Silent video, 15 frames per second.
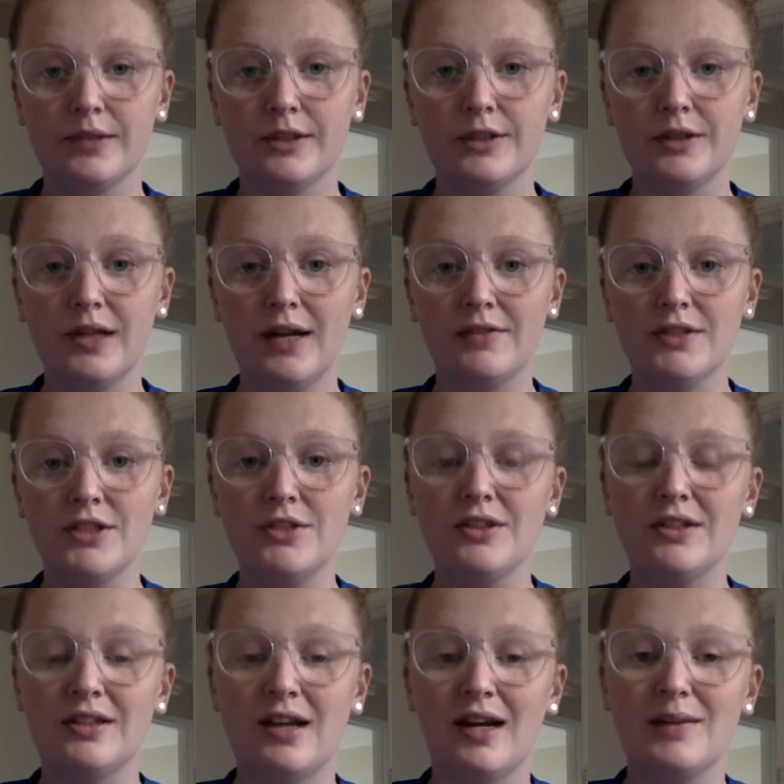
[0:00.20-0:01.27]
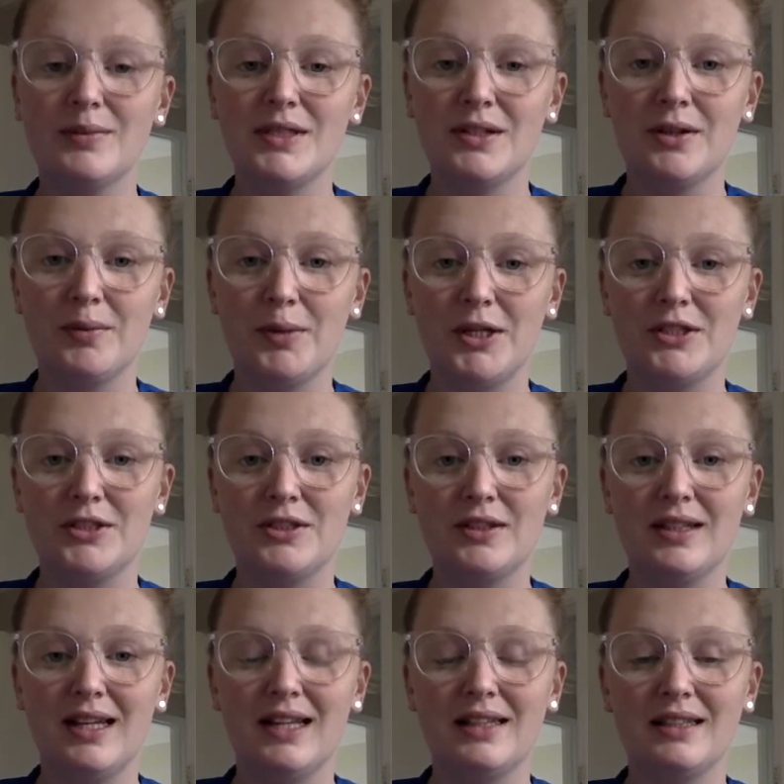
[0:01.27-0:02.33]
Good afternoon, I'm Sarah
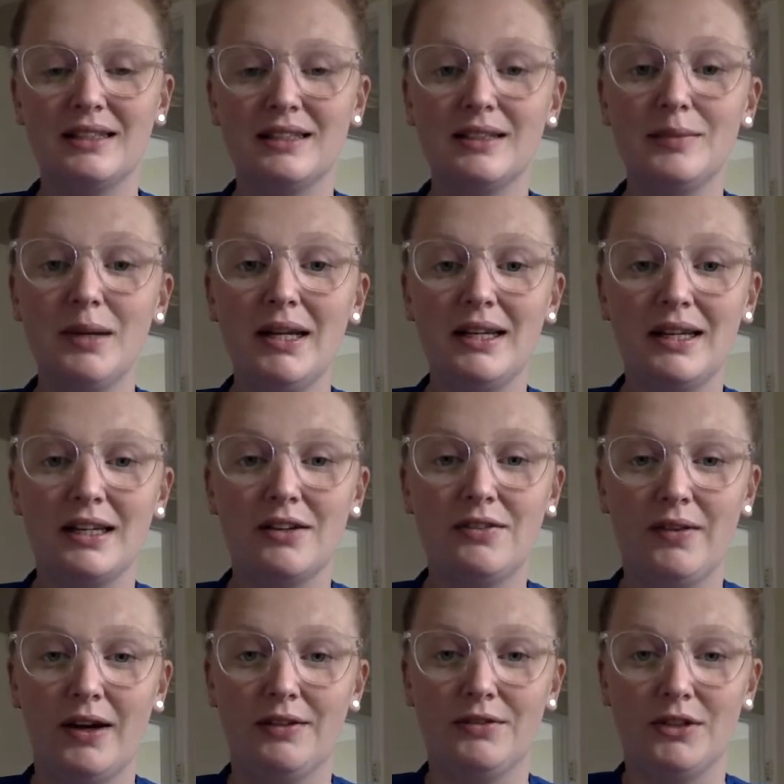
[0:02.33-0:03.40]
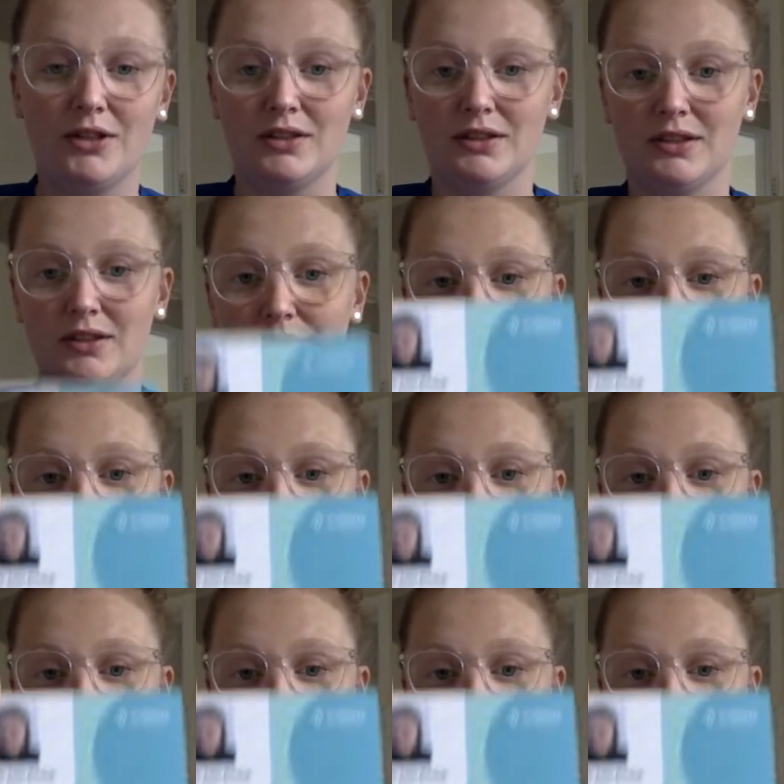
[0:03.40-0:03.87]
Birchall and this is my Inc. 5 Oscar.